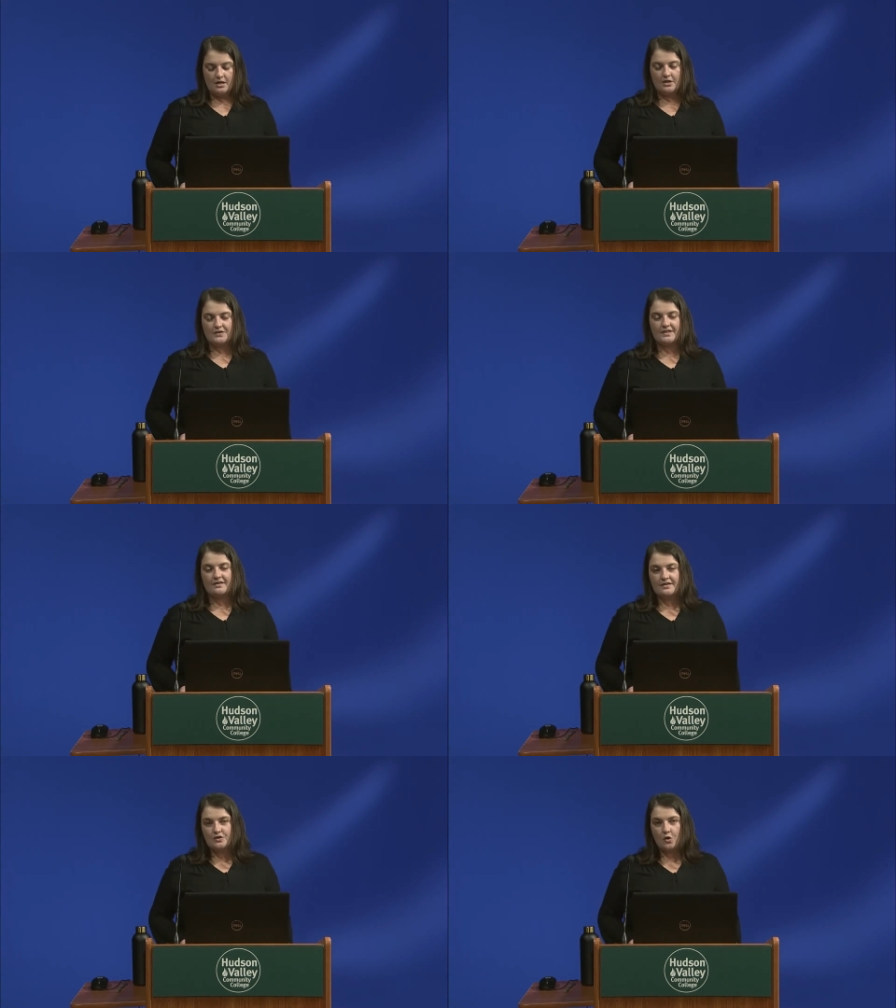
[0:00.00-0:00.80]
You see,
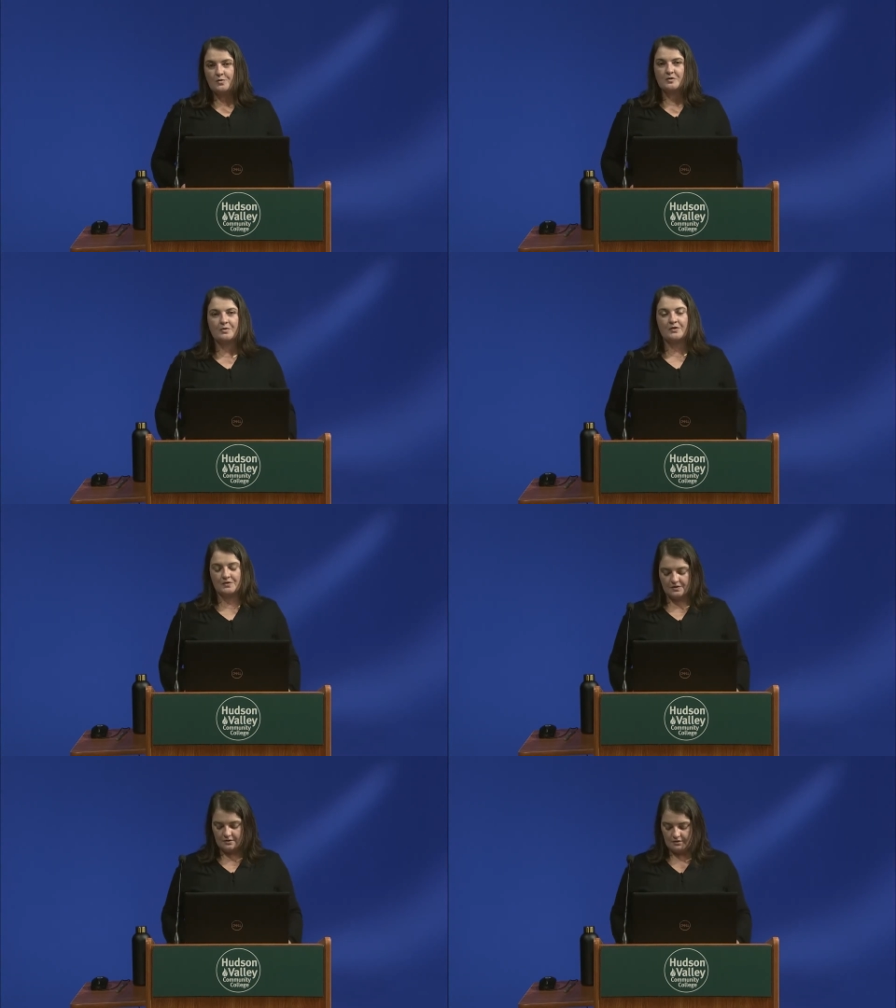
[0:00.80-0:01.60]
this home was
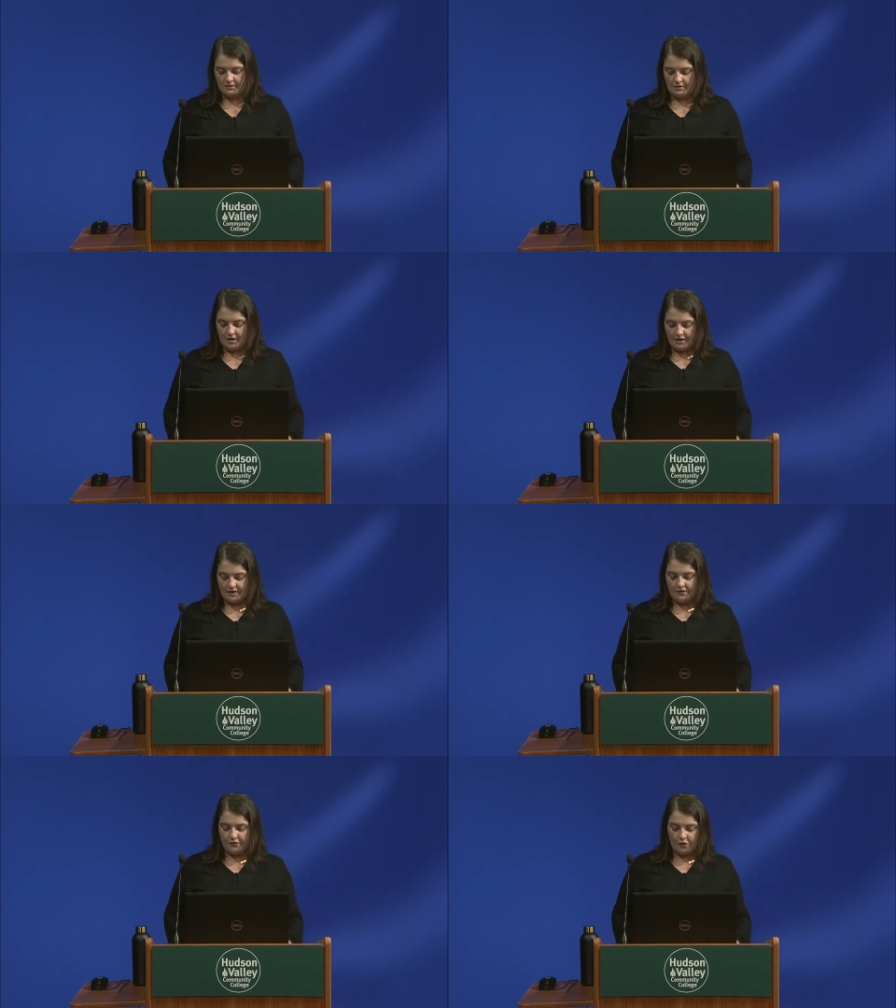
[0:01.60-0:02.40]
built not
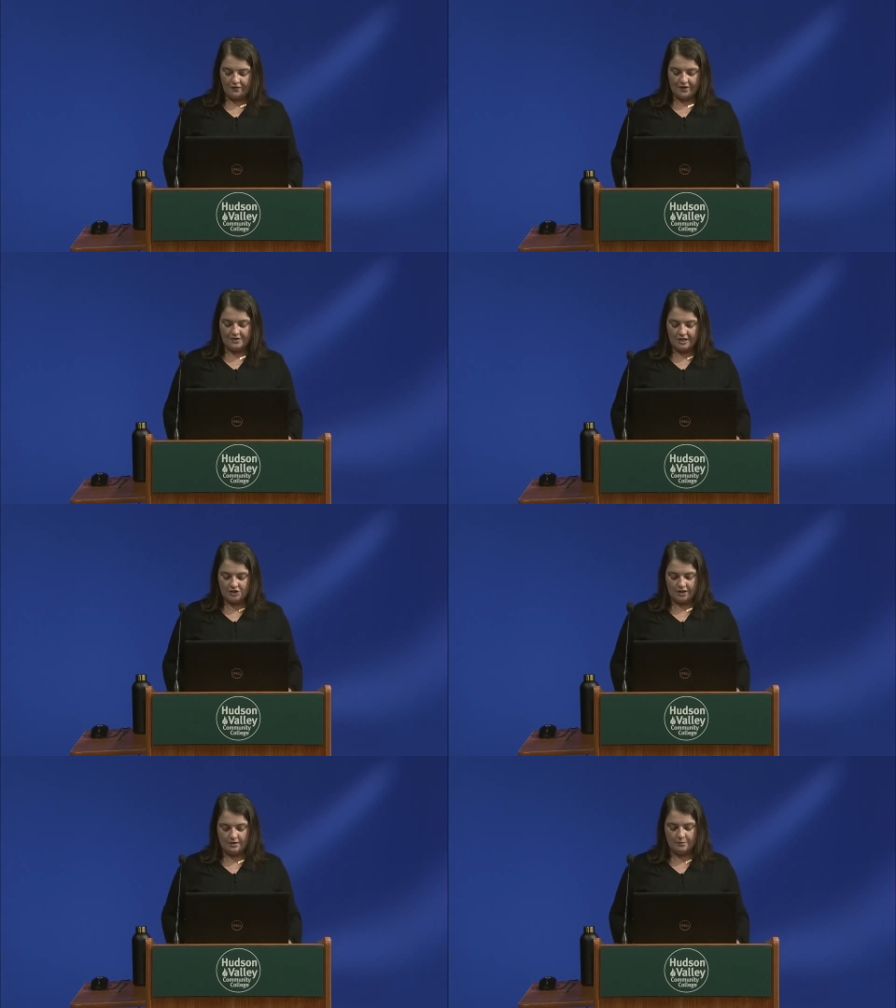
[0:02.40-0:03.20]
on a full
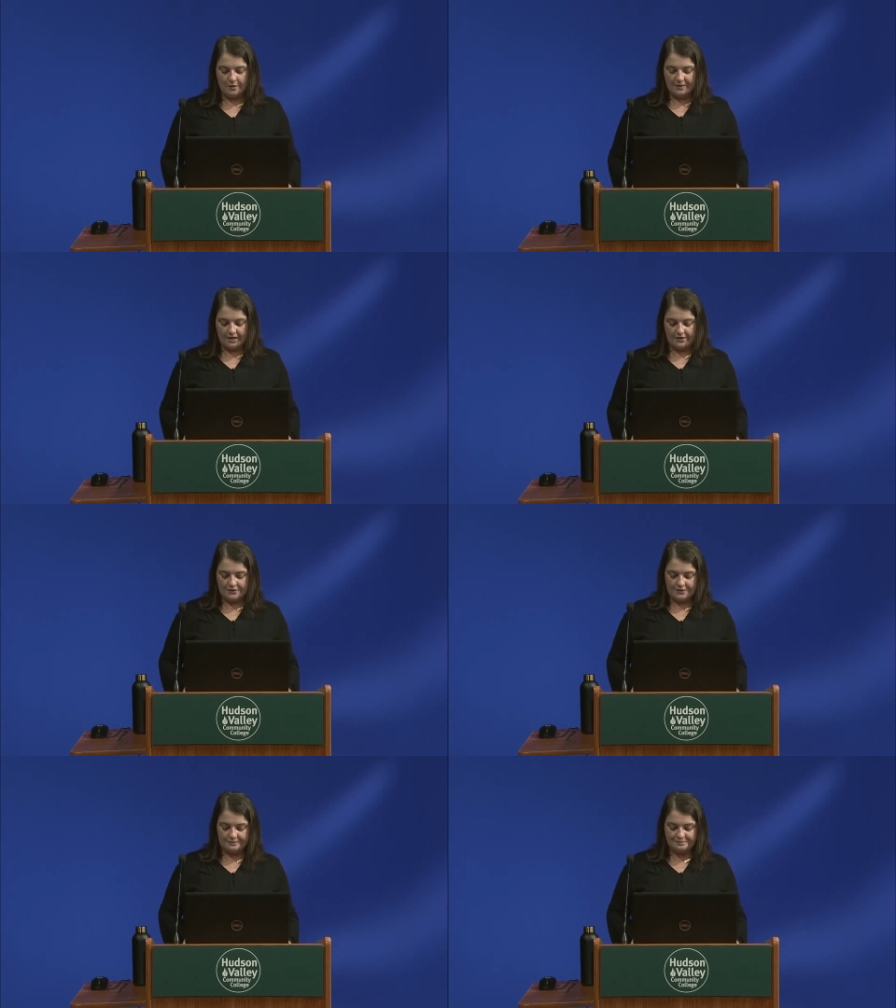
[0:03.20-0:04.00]
foundation, but
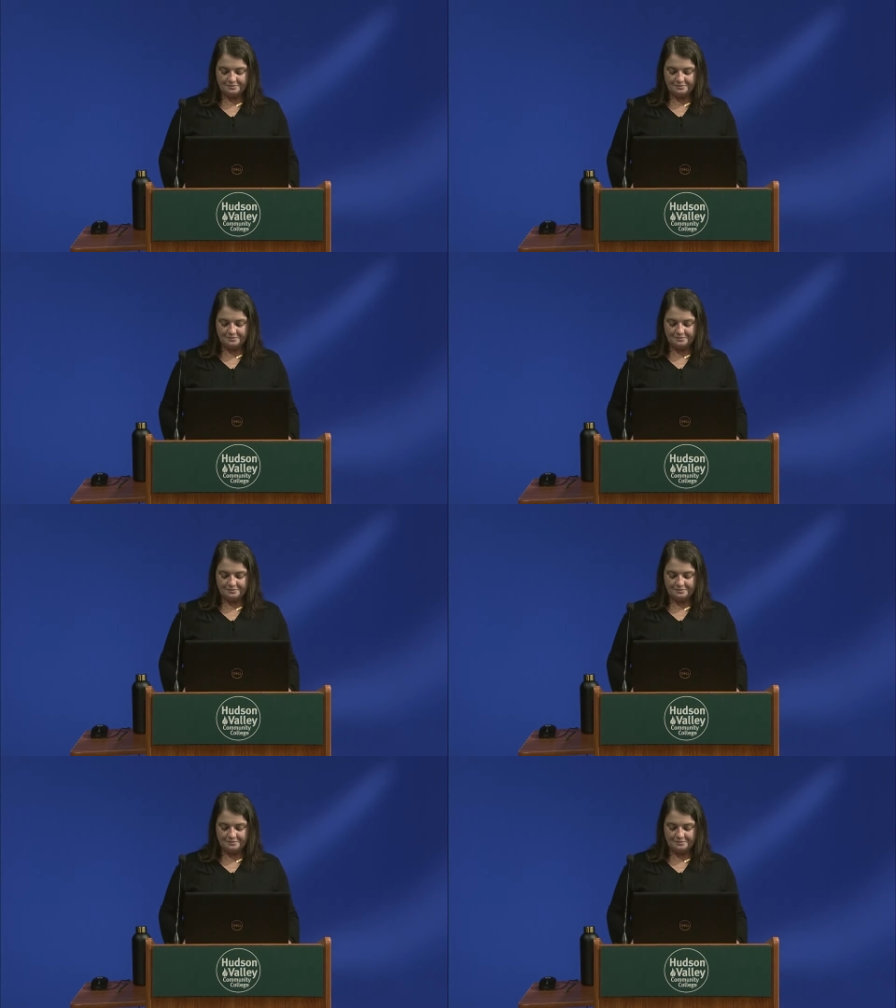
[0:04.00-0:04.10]
piers.